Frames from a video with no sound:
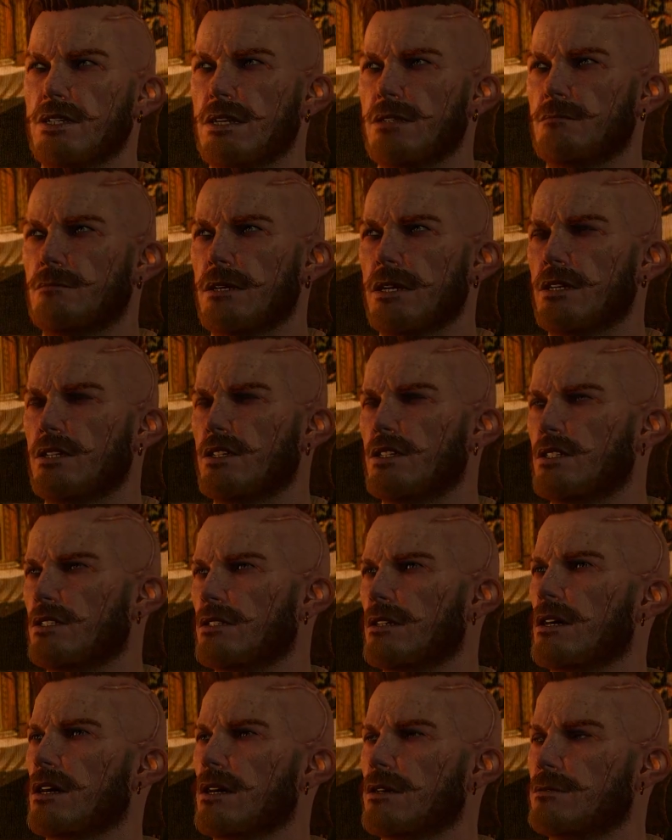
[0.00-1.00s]
bothered had my
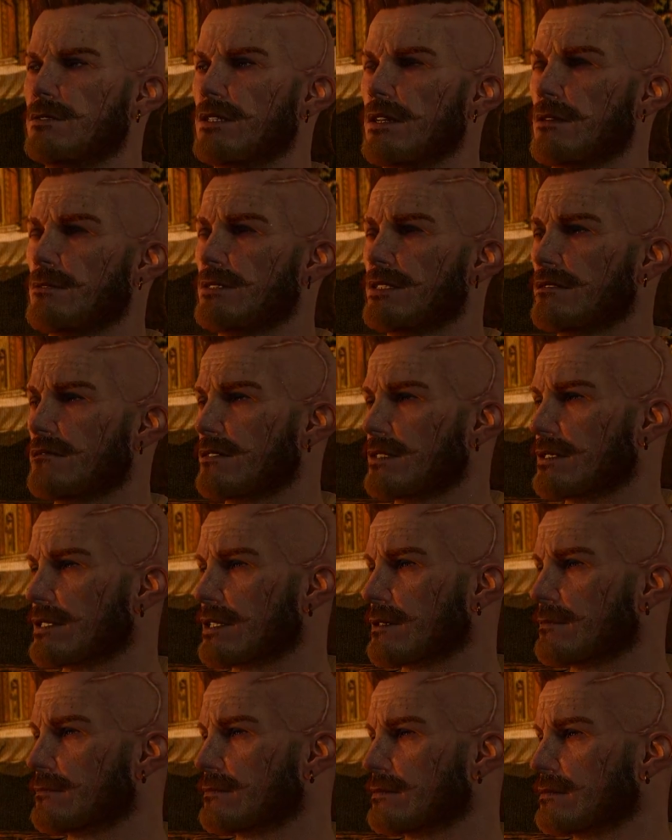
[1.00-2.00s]
cook not become its
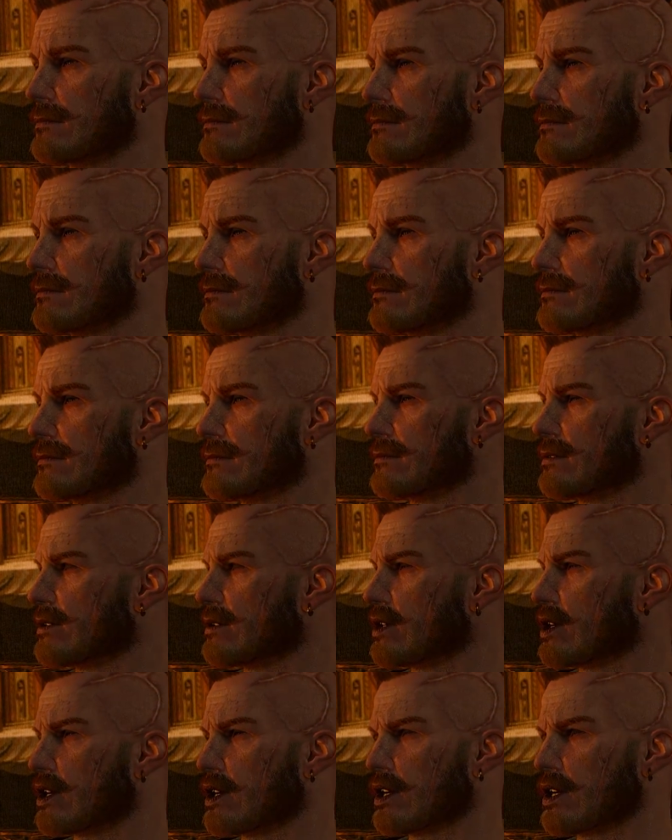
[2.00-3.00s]
victim.
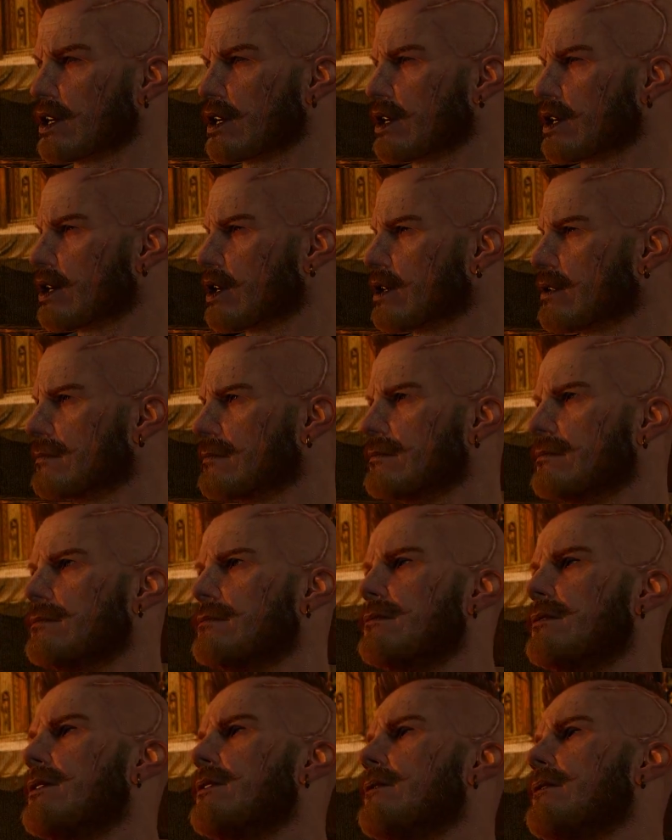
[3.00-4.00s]
Ooh.
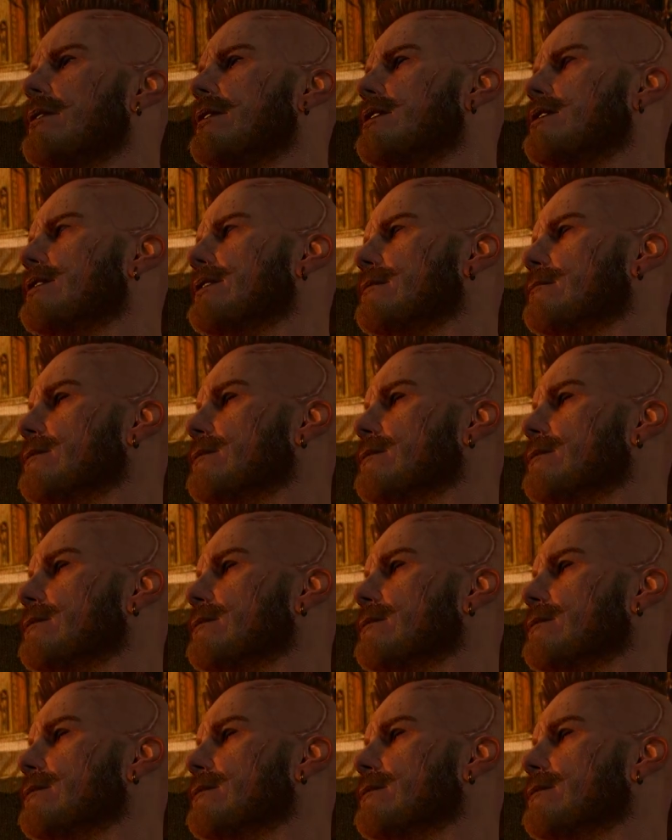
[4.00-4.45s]
The way